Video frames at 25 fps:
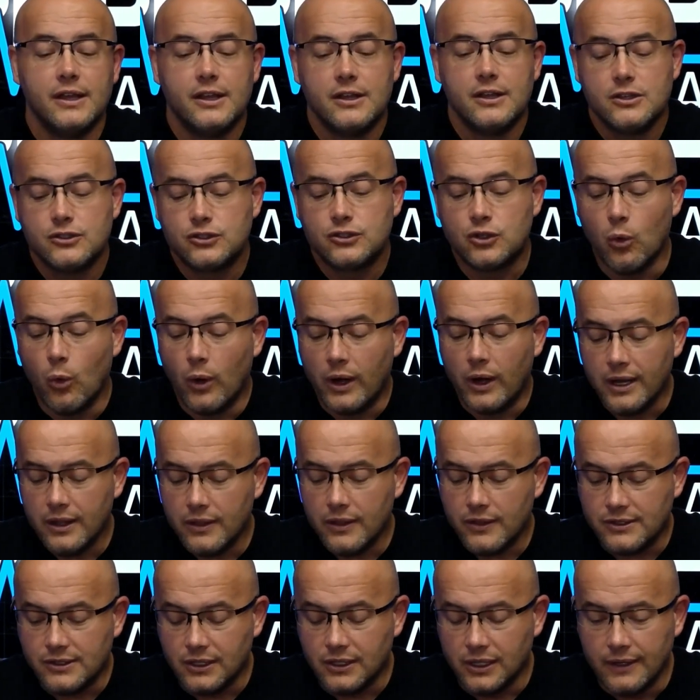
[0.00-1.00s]
So one of
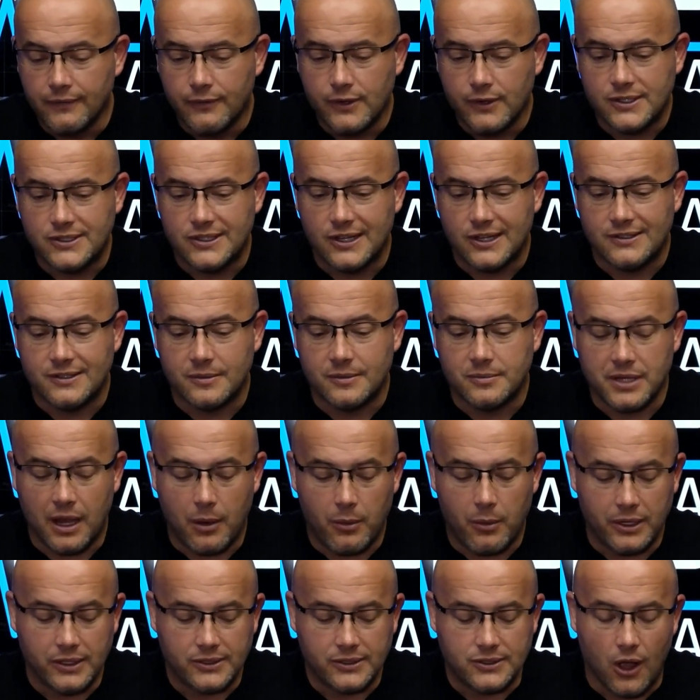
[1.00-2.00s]
the delivery systems I
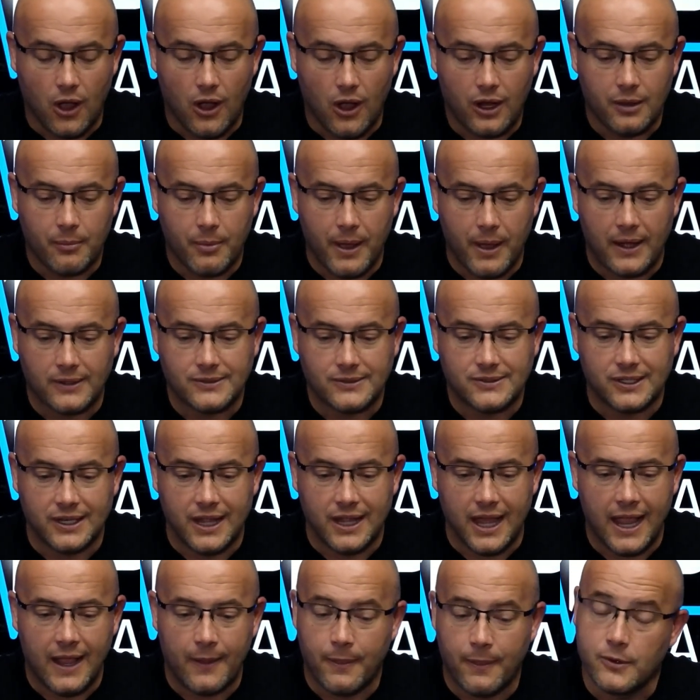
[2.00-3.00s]
want to talk about
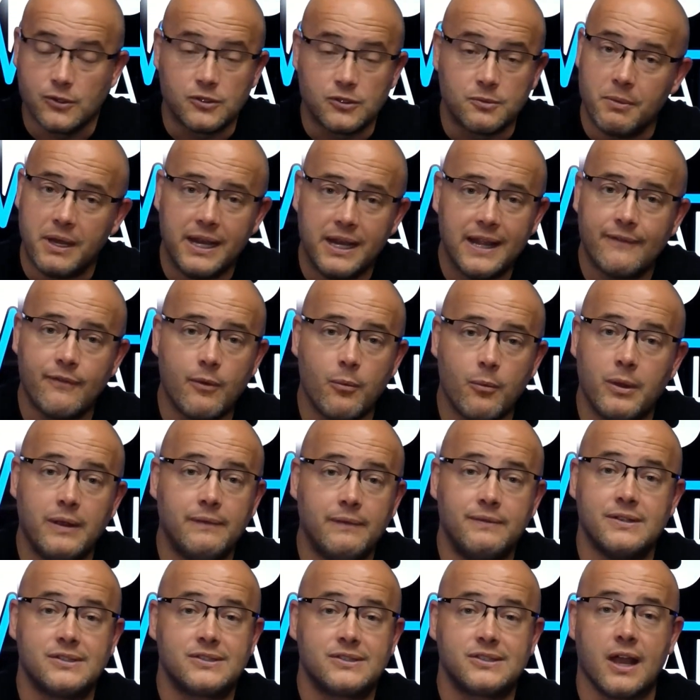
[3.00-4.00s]
today, and there's many of them we've
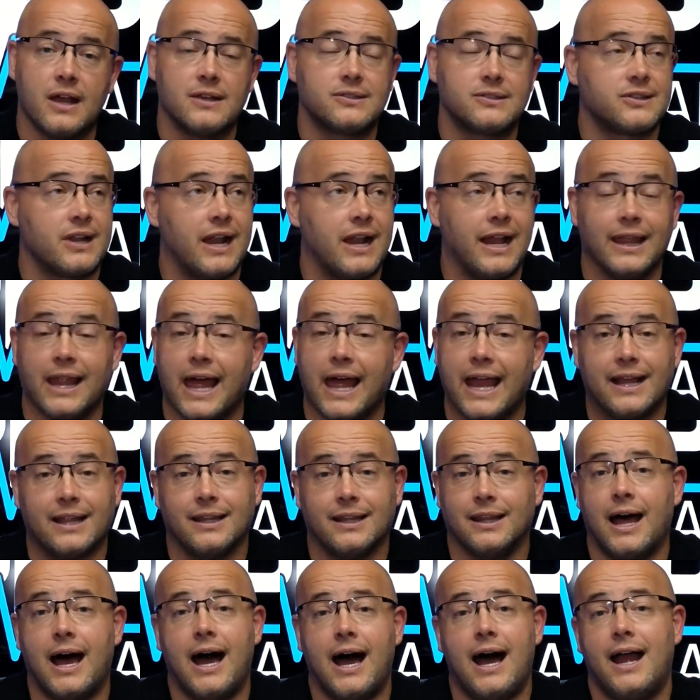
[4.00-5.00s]
discussed that I like a
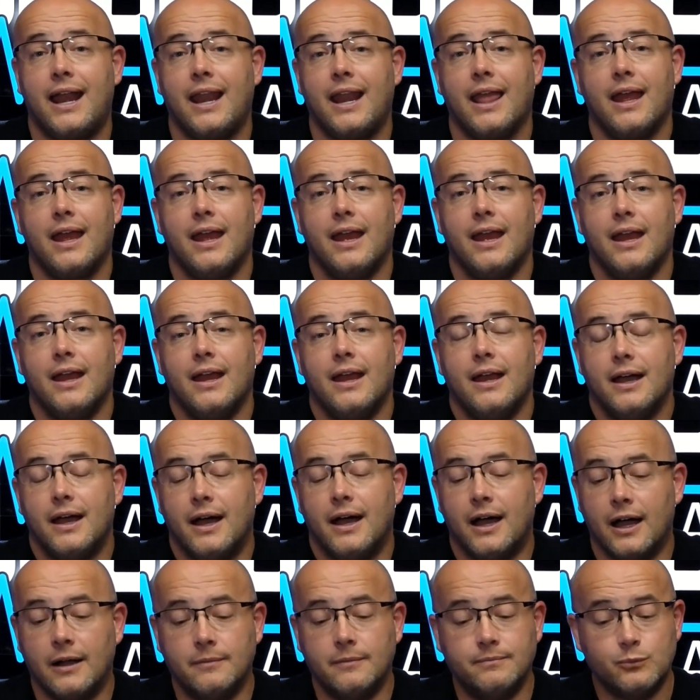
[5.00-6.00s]
lot.
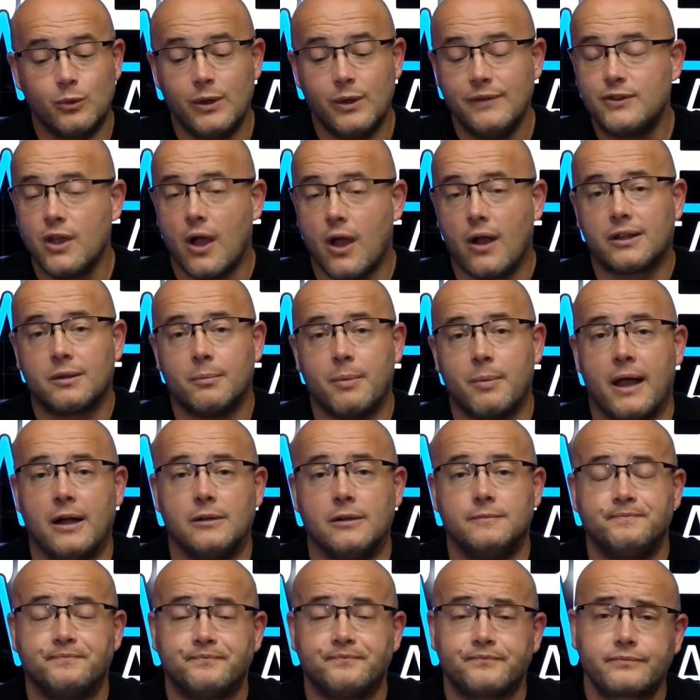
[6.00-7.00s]
We've talked
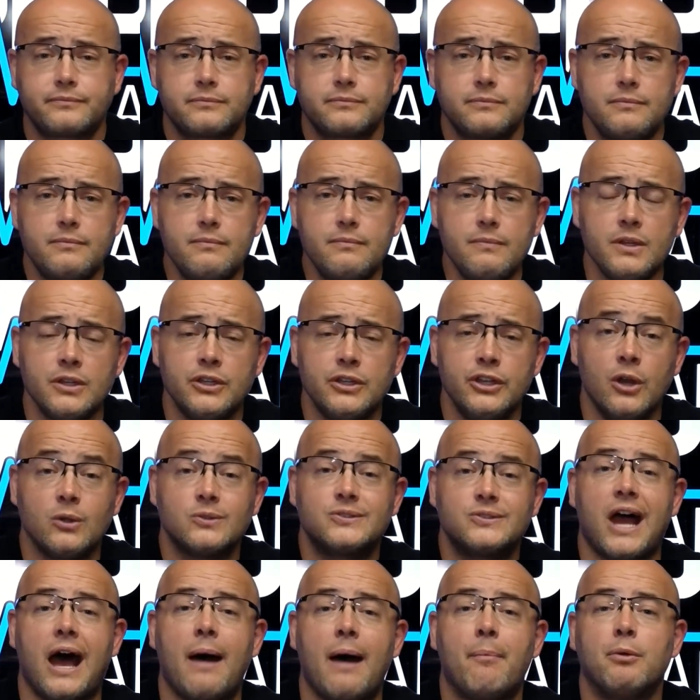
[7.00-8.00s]
about,
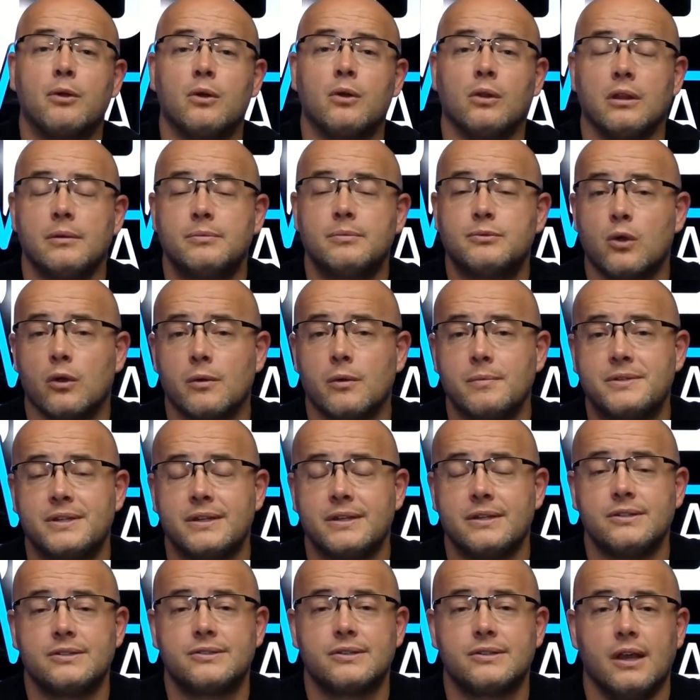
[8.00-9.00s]
topical
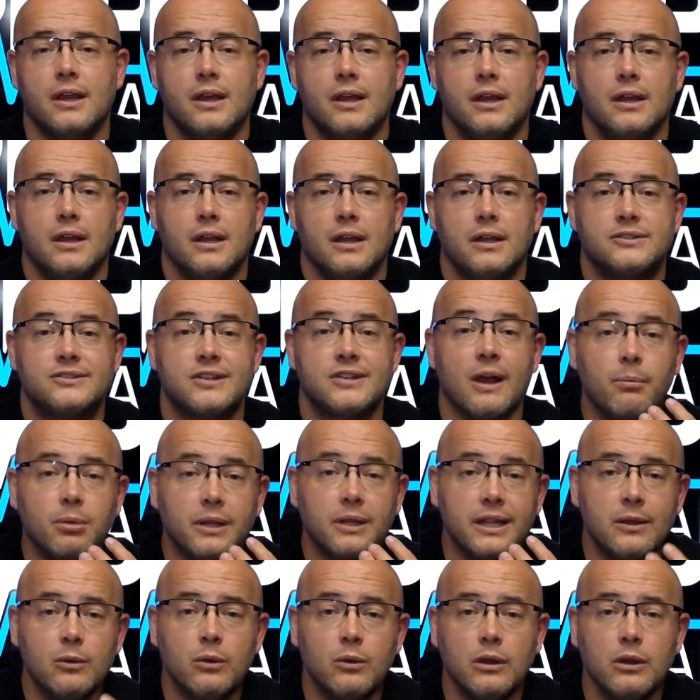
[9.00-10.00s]
absorptions, sublingual